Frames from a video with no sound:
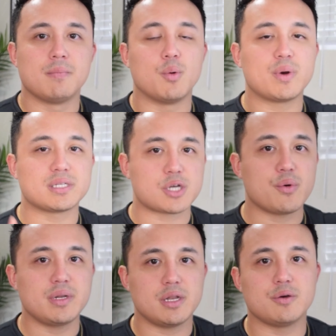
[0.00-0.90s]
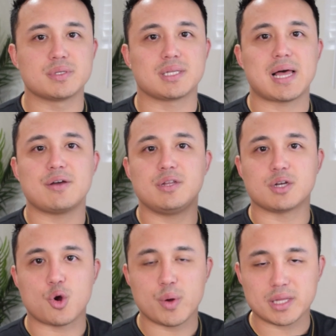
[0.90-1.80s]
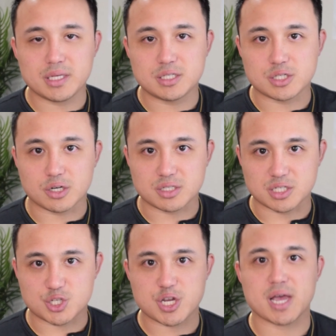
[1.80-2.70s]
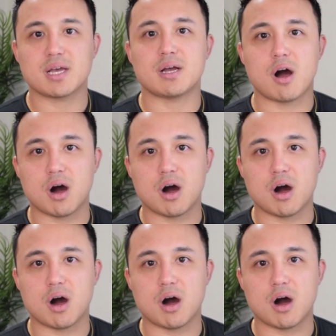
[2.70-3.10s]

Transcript: but what it's going to do is allow you to quickly start to check